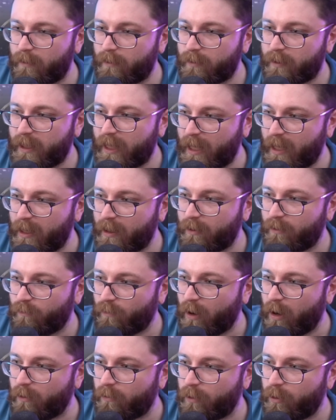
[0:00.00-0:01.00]
King
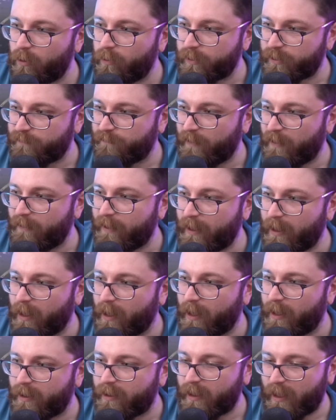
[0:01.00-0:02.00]
Raru was very
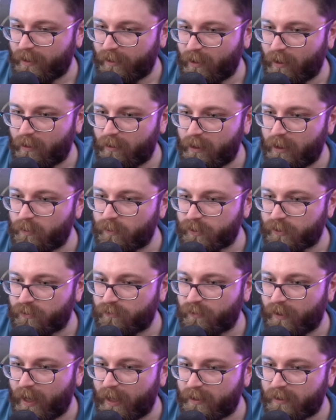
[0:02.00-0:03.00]
hot, and I thought he was
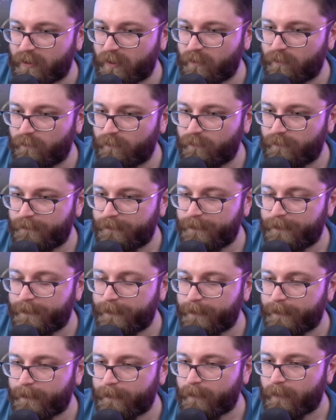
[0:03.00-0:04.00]
attractive.
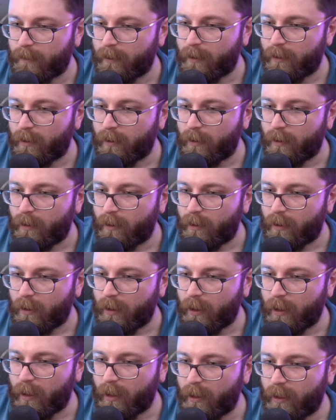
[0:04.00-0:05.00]

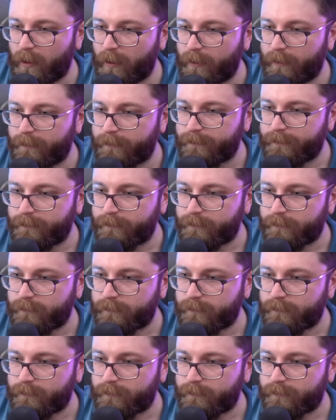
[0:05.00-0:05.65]
And